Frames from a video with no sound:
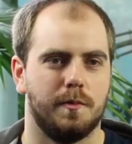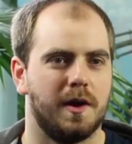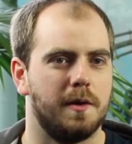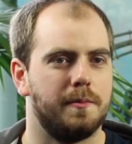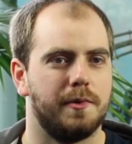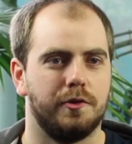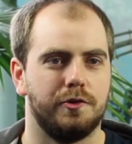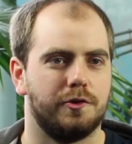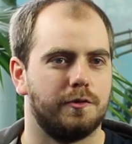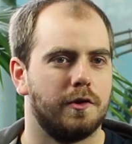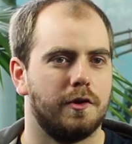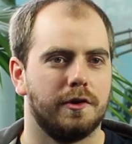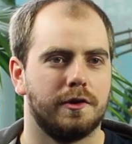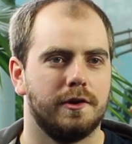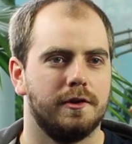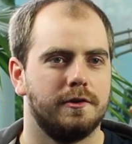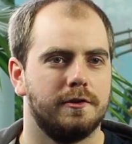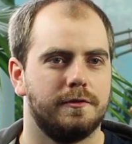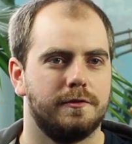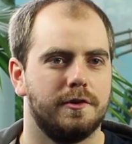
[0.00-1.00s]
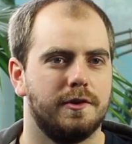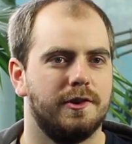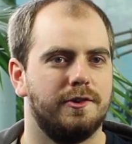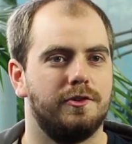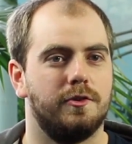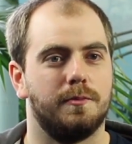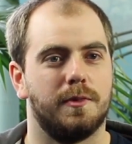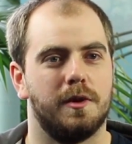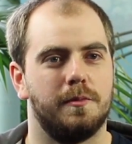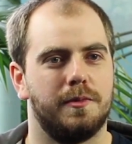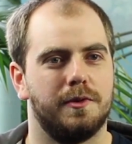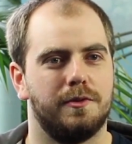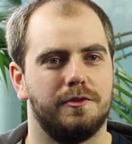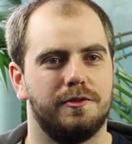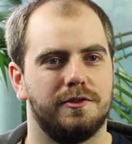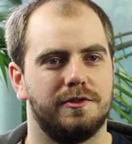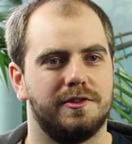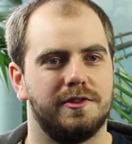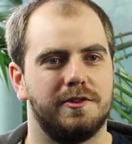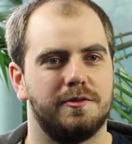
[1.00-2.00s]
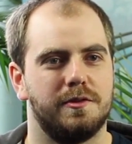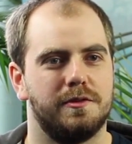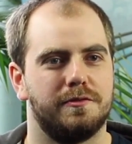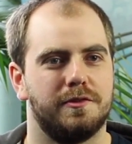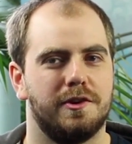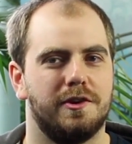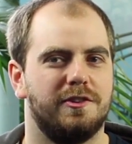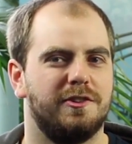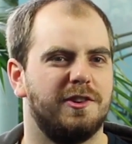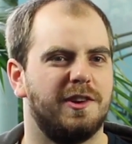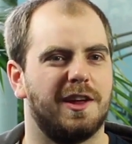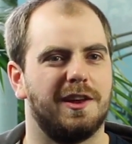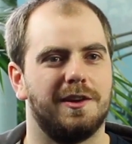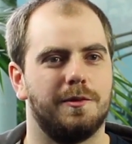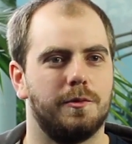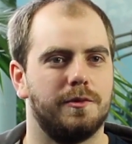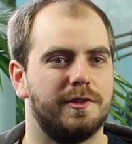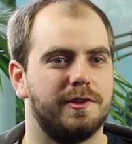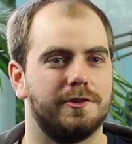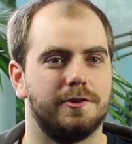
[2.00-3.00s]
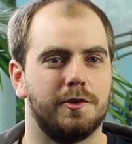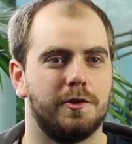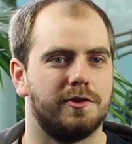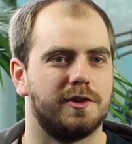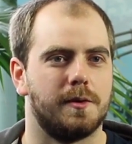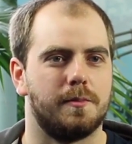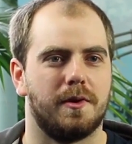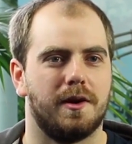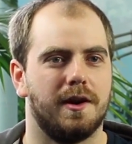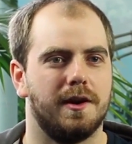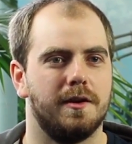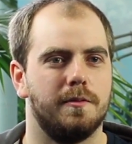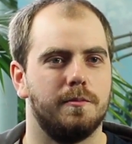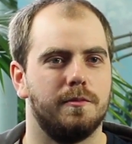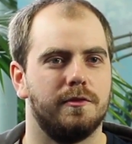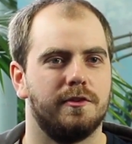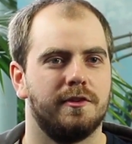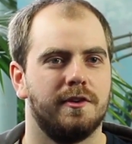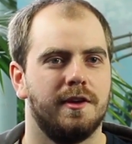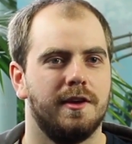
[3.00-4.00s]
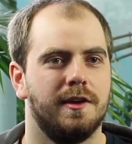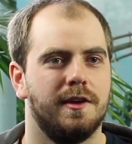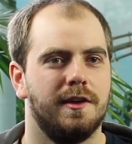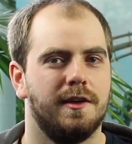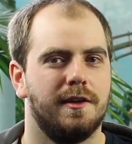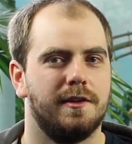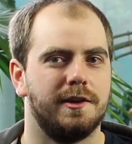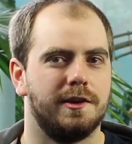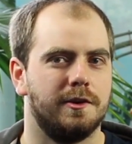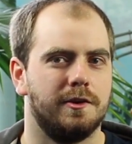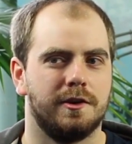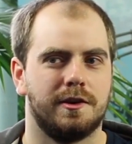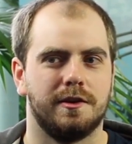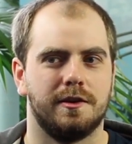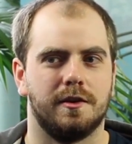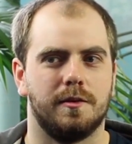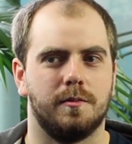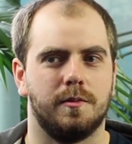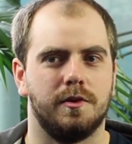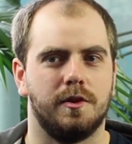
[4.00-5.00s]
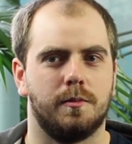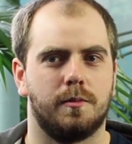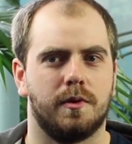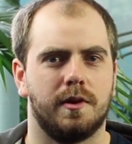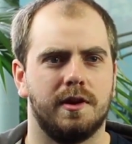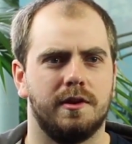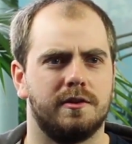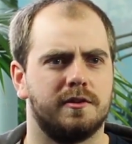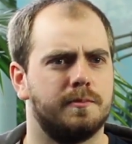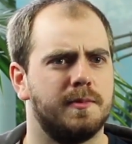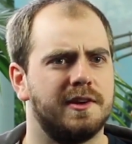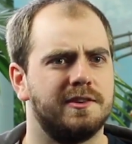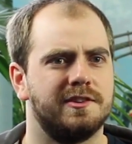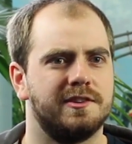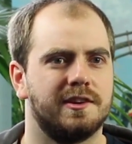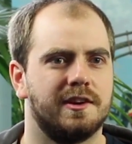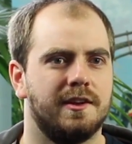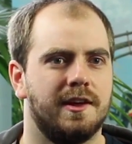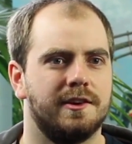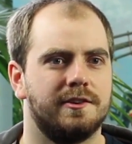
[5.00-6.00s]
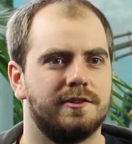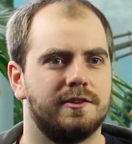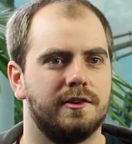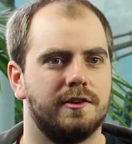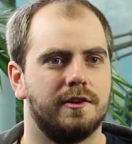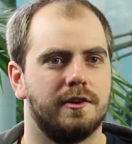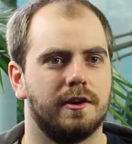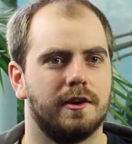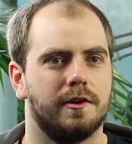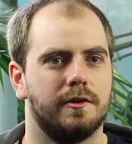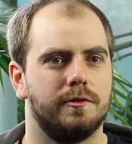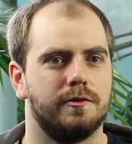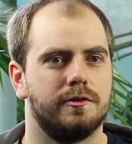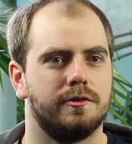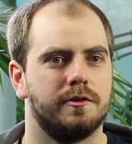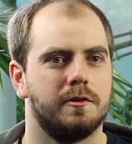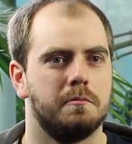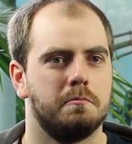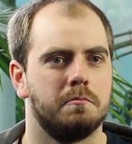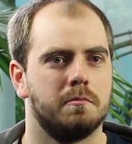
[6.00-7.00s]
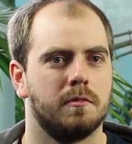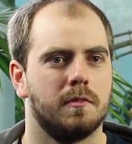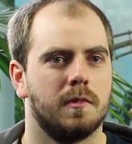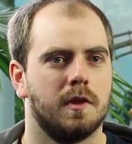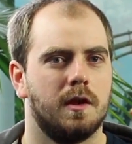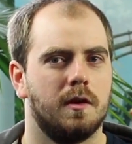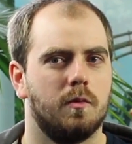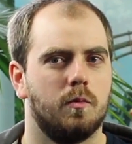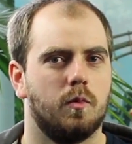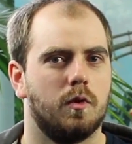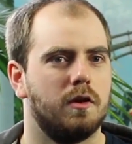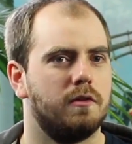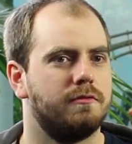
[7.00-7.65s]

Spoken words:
might build your roller coaster first, you might build your scenery first, and you end up with these two separate items. And you look at them and your brain just makes this connection and goes, what